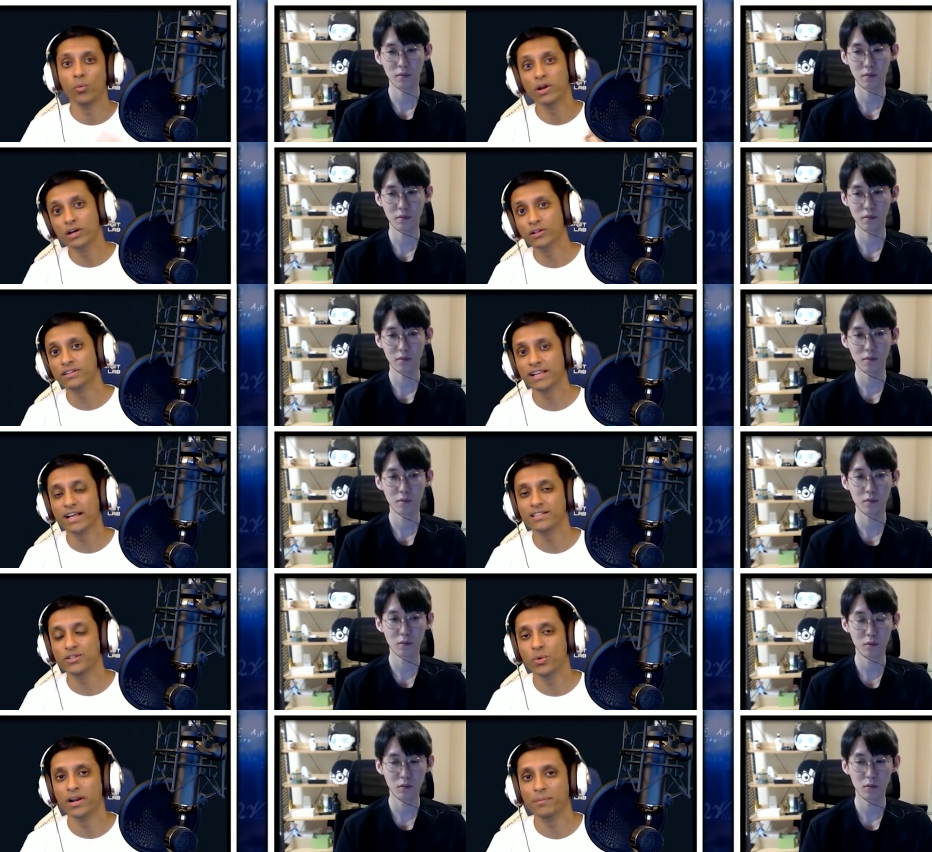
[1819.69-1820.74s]
Speaker 1: One other thing I
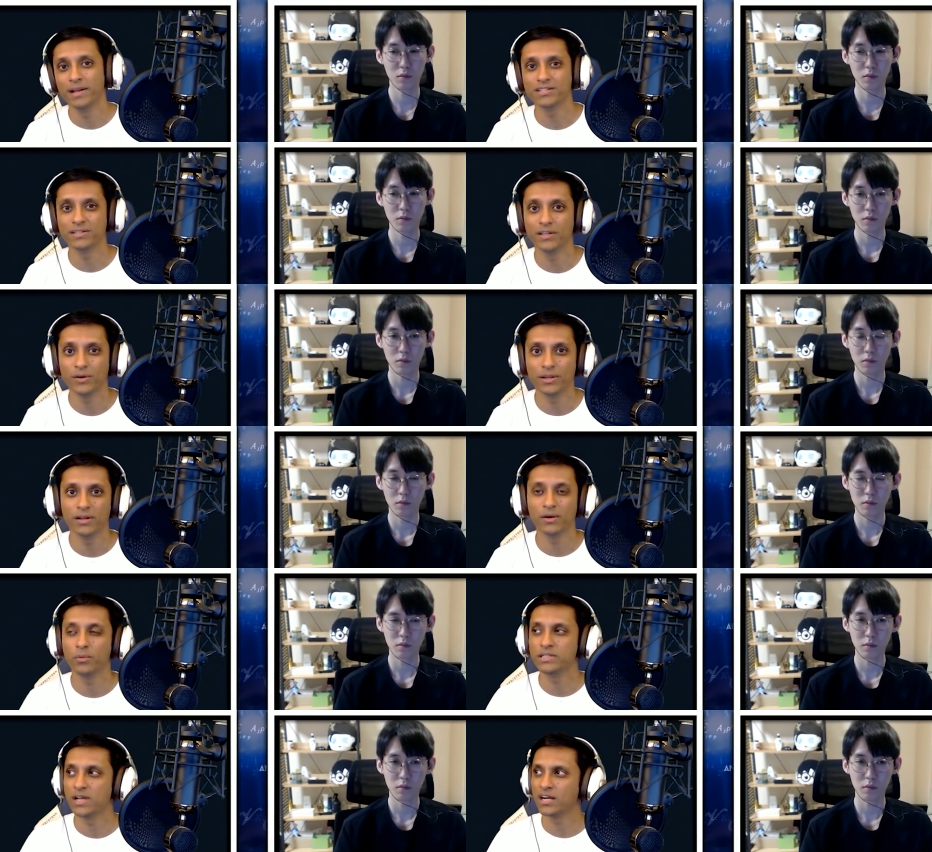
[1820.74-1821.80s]
do want to mention, though, you know,
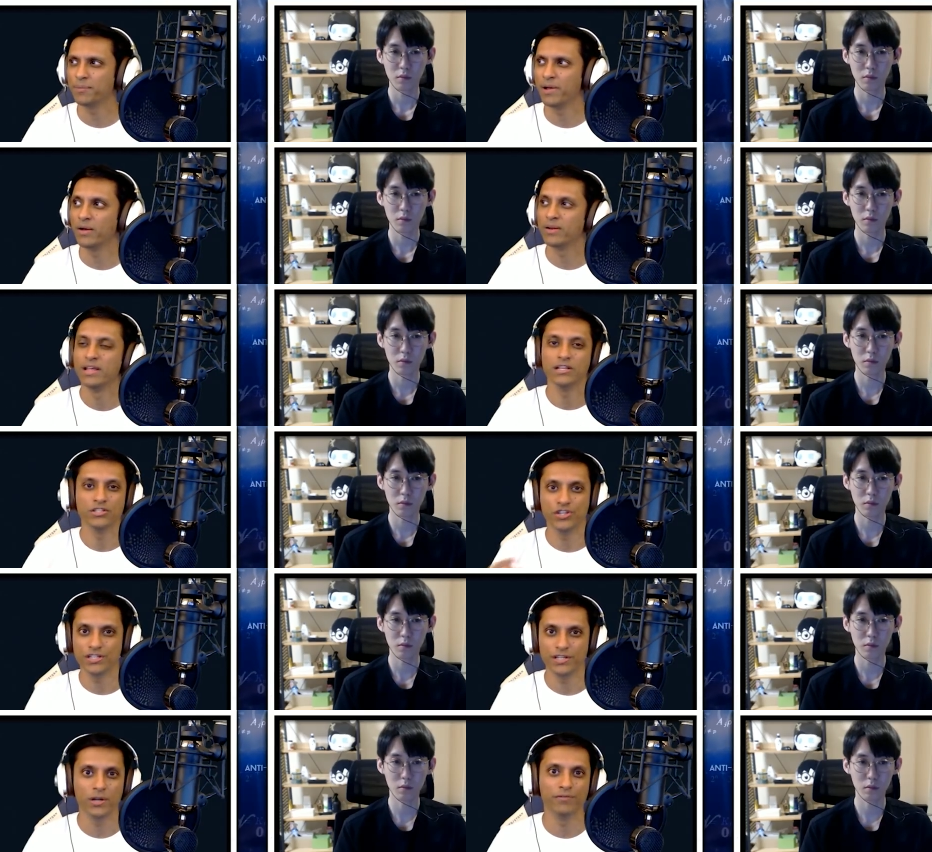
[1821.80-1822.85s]
we talked about
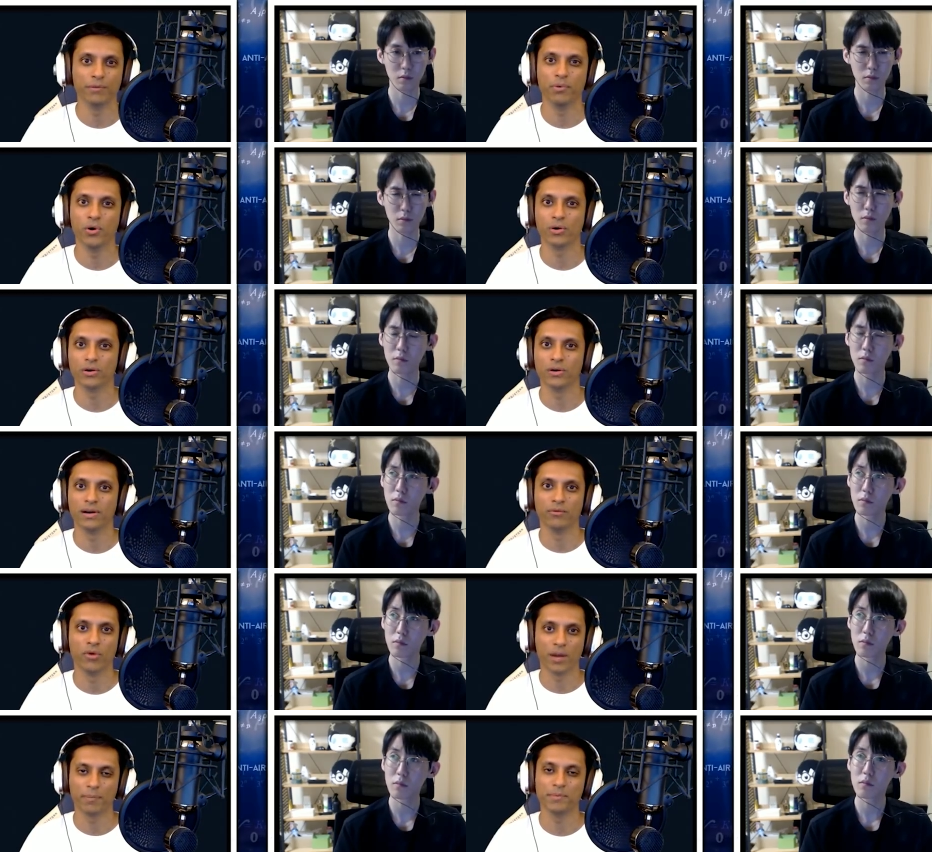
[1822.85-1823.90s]
GTO for poker and
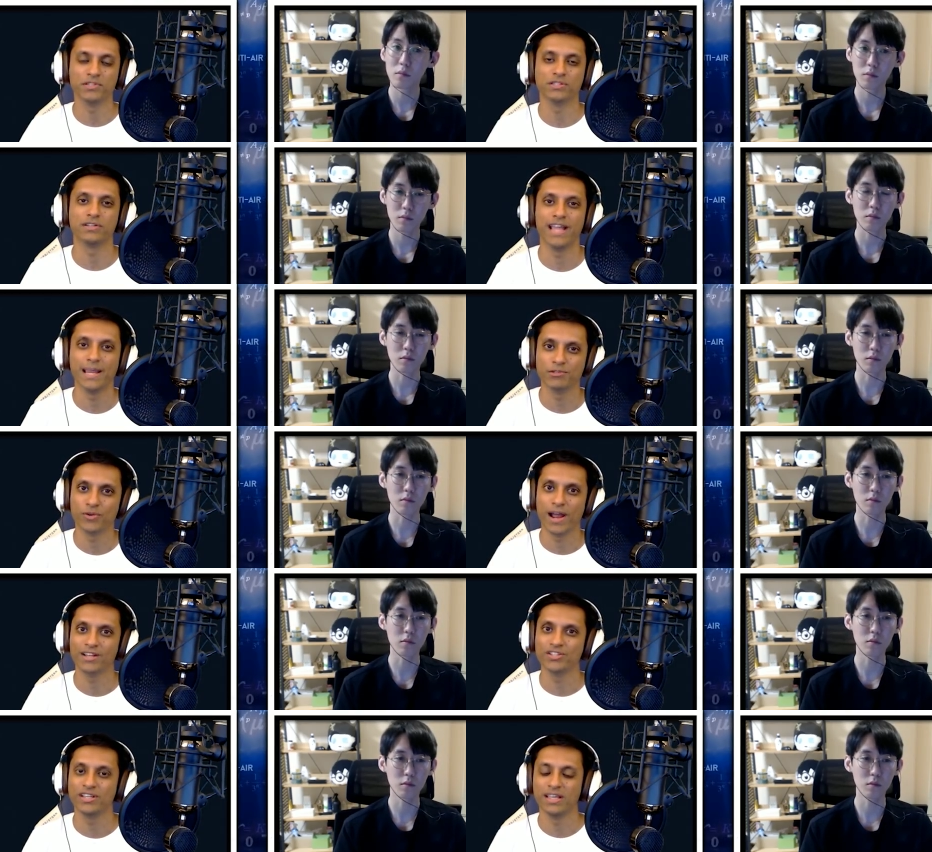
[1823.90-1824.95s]
rock, paper, scissors game mm -hmm.
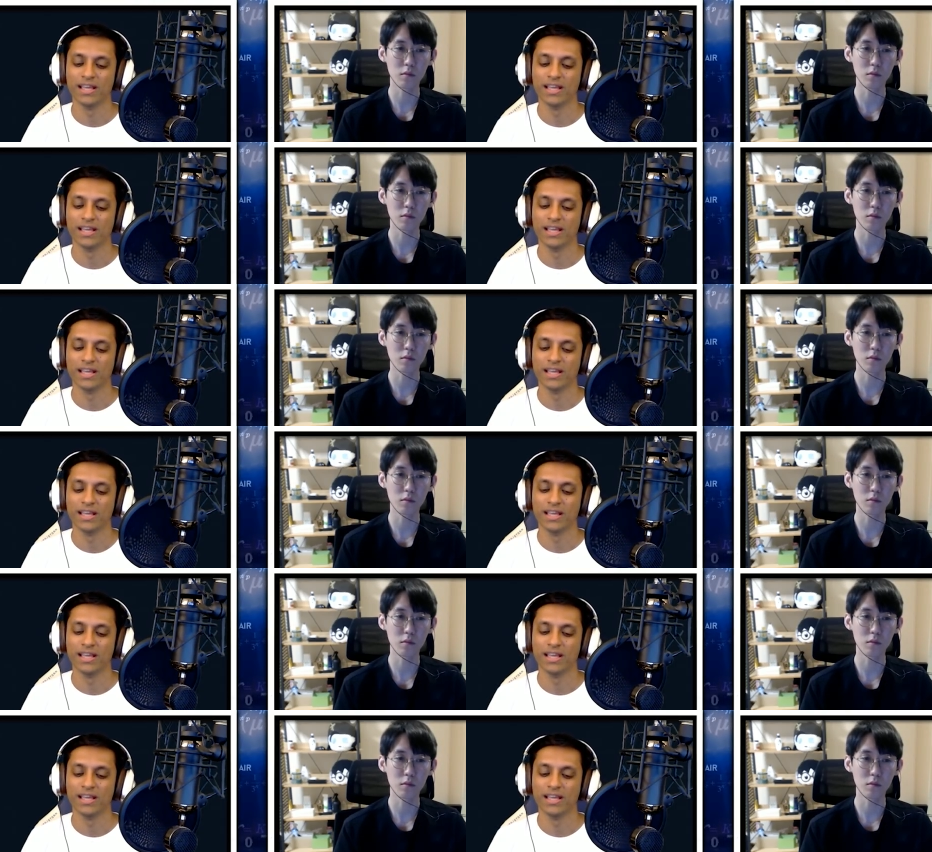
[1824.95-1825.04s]
strategy.